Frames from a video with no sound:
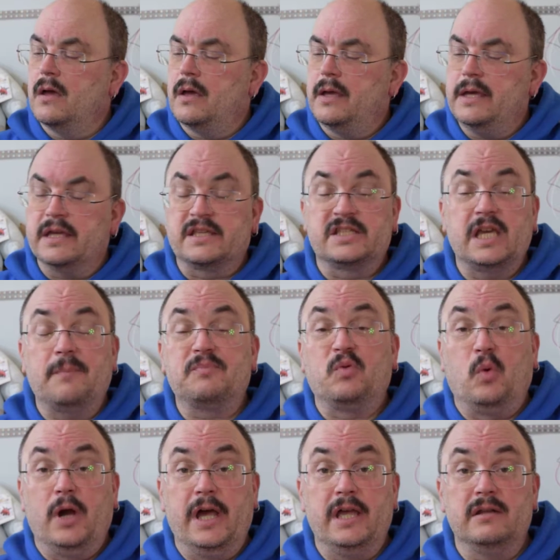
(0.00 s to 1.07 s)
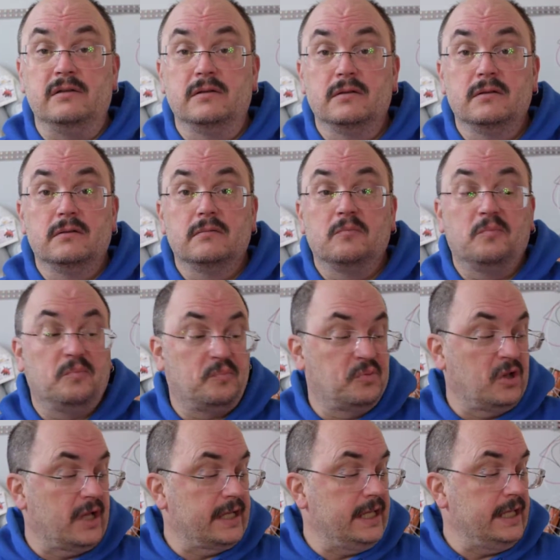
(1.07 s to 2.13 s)
except when
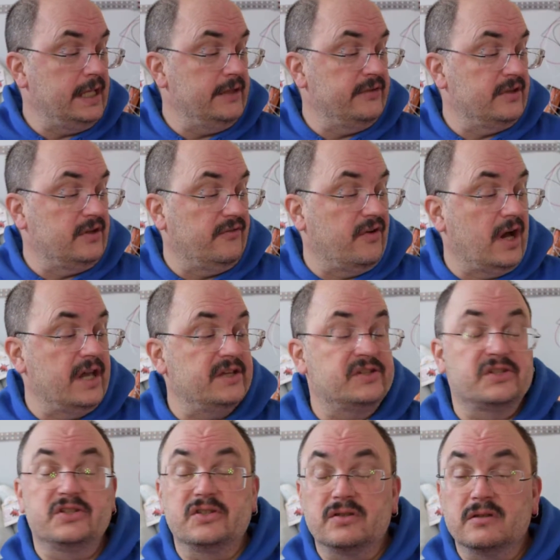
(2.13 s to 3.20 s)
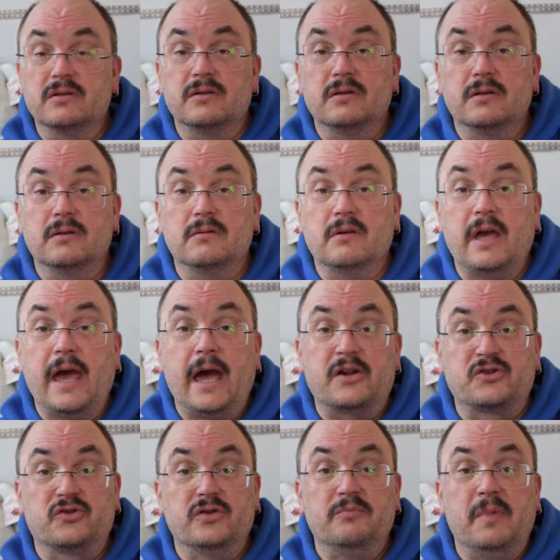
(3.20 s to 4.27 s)
plugging in the device
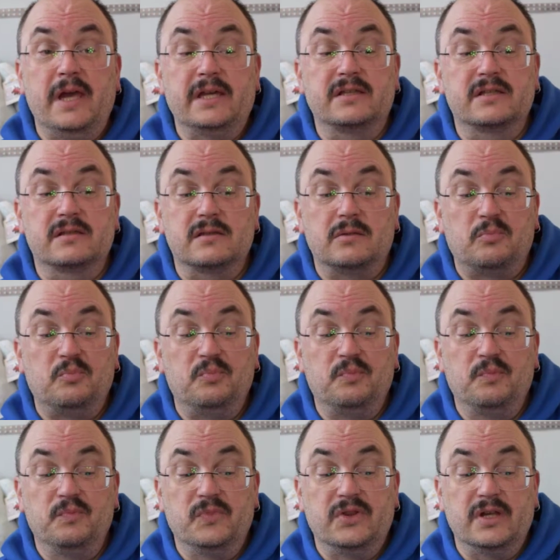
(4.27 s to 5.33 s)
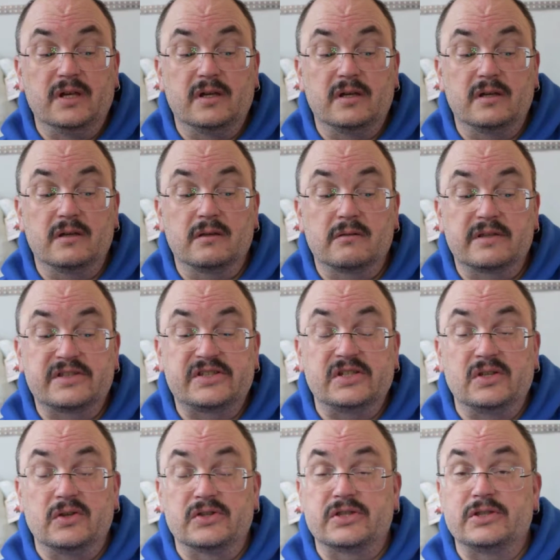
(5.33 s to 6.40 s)
actually makes the
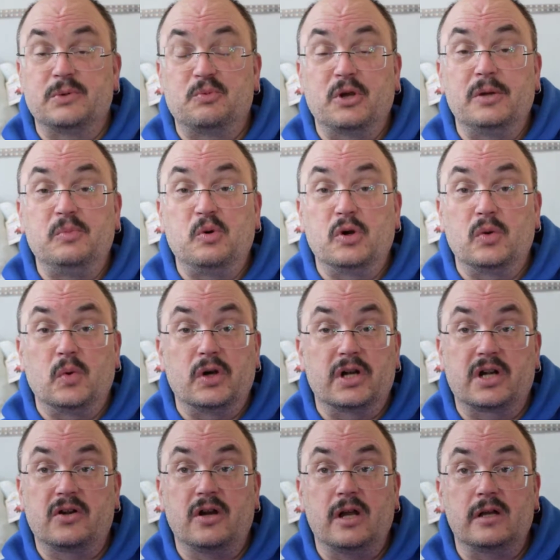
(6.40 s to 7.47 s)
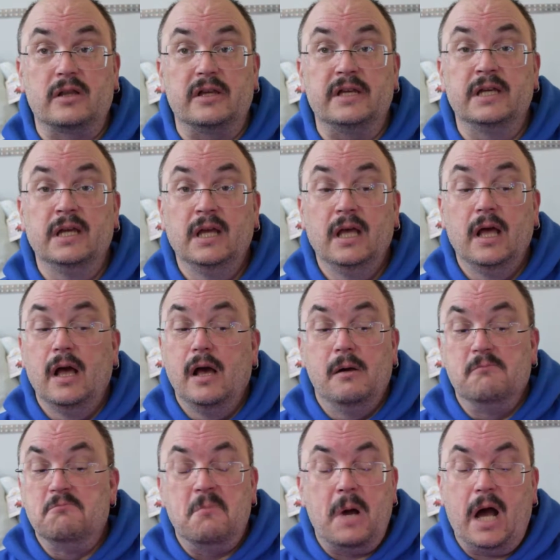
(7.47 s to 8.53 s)
signals on the breadboard work correctly.
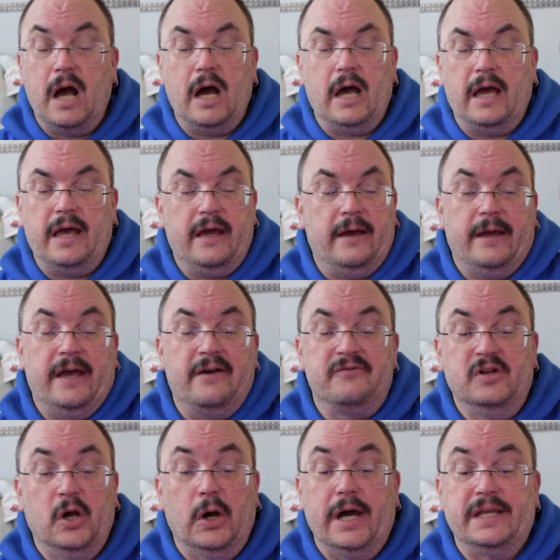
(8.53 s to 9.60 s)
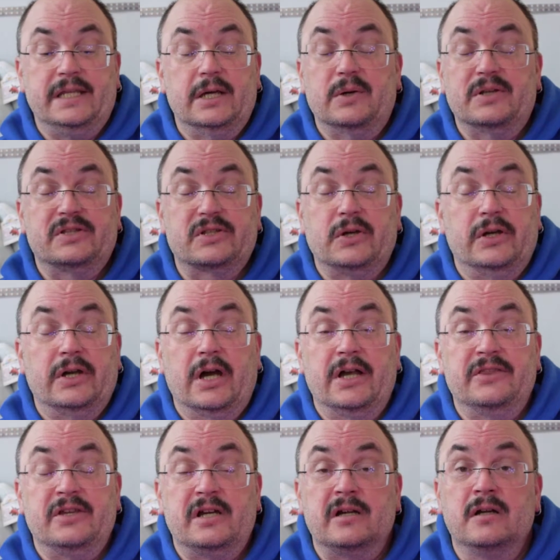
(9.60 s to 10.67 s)
I have no idea what's going
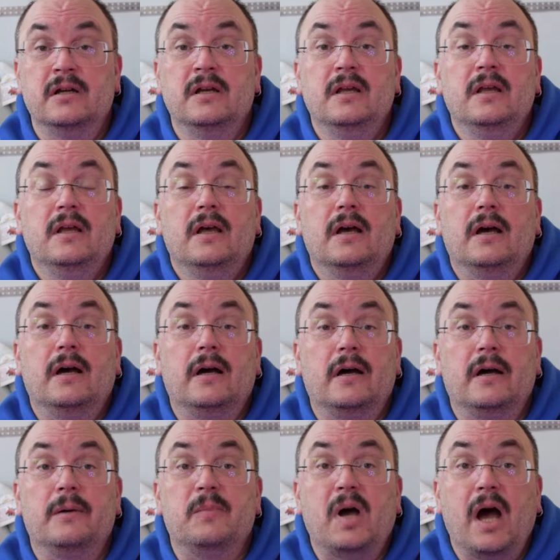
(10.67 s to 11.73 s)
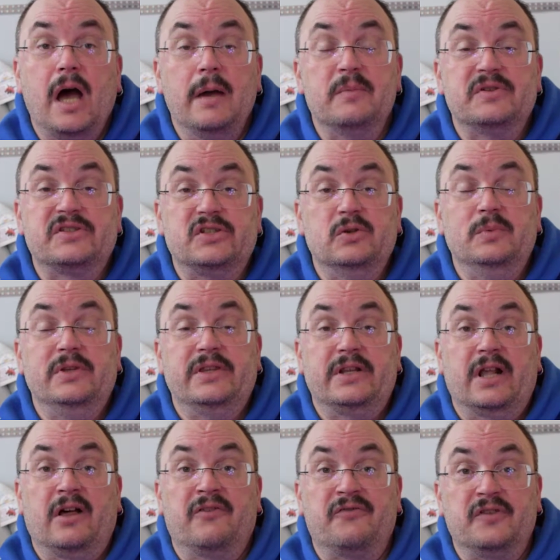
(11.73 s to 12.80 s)
on there. I'm assuming that
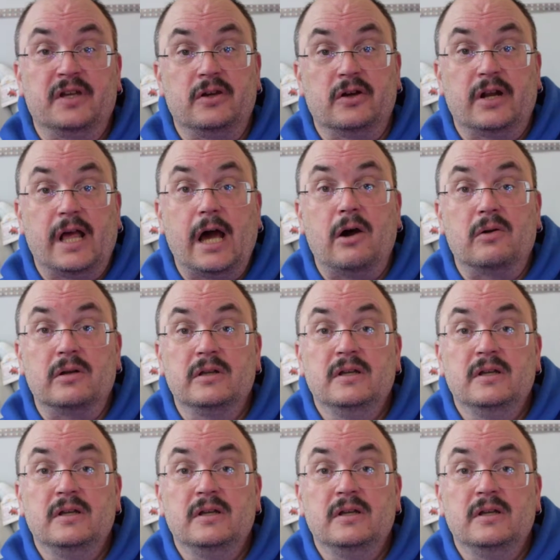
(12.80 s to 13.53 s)
I'll figure it out